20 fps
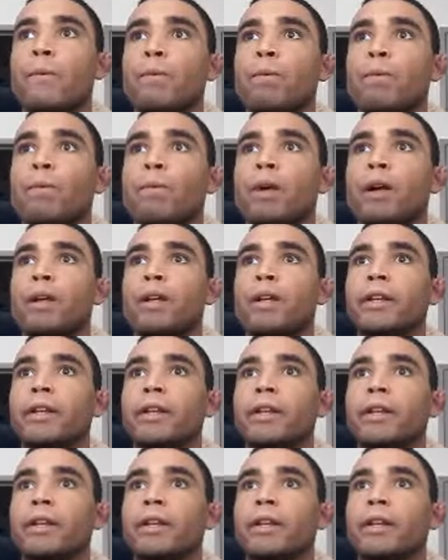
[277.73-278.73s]

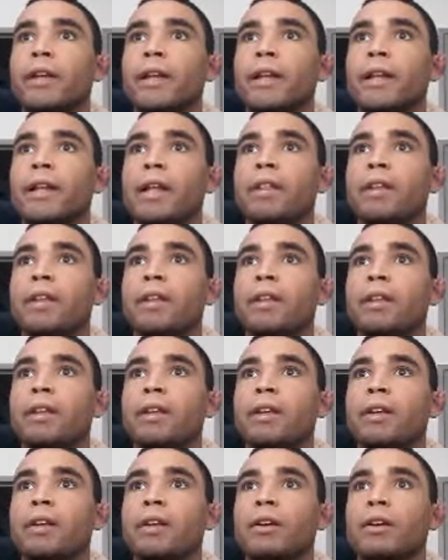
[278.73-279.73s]
And then
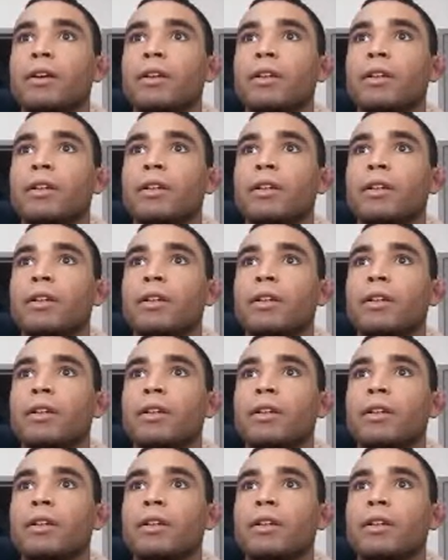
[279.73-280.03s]
the